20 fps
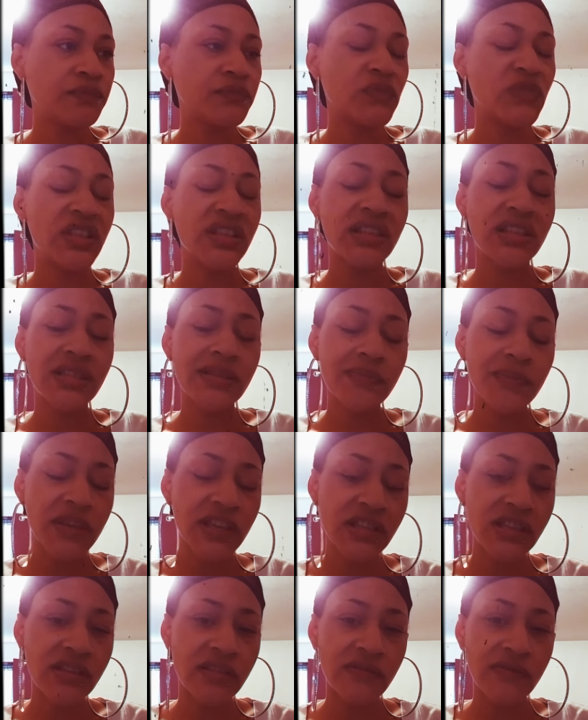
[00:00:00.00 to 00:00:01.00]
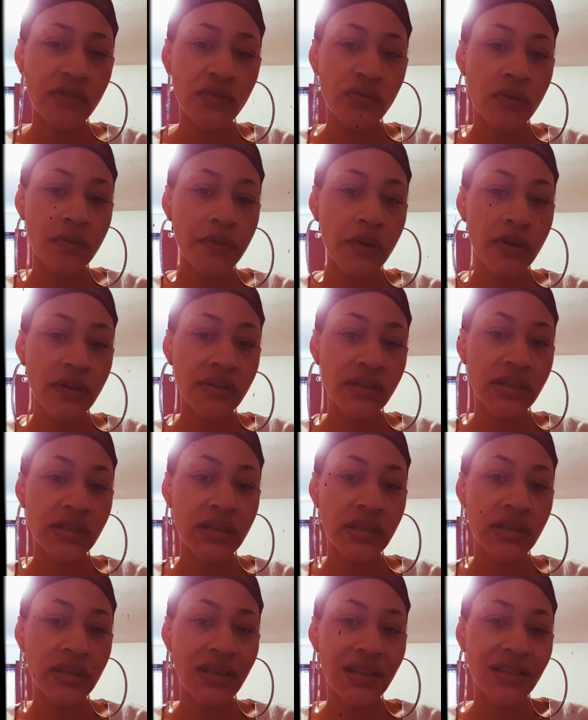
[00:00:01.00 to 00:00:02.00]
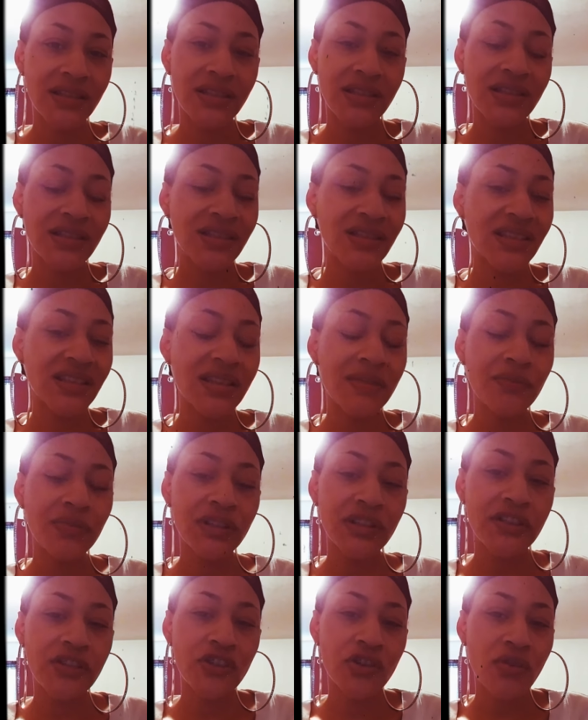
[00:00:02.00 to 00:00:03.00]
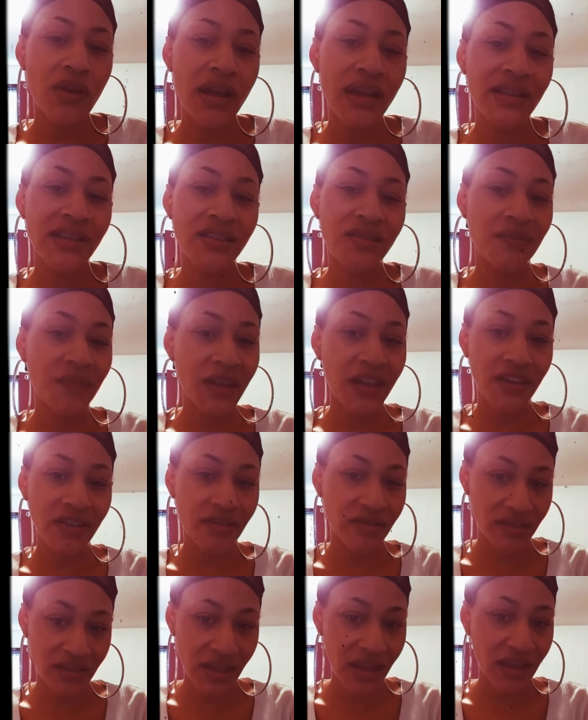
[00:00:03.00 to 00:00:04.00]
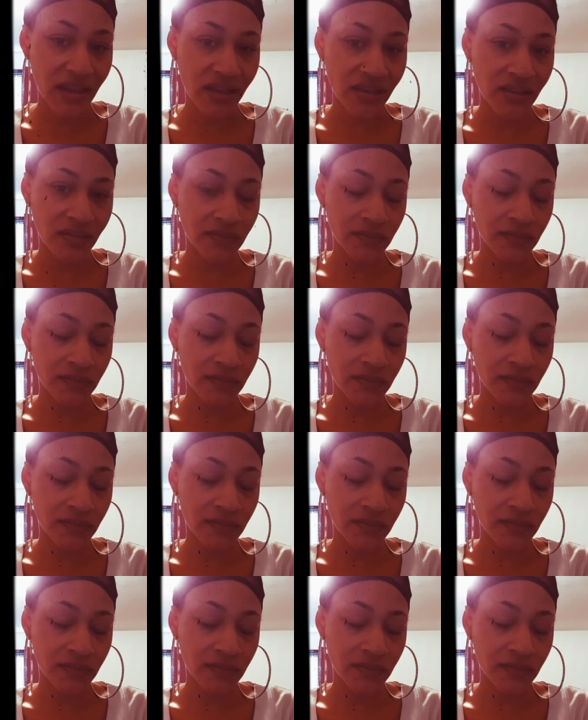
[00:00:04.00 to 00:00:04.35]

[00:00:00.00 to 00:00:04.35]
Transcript: dismissive to a person that's simply trying to make your day?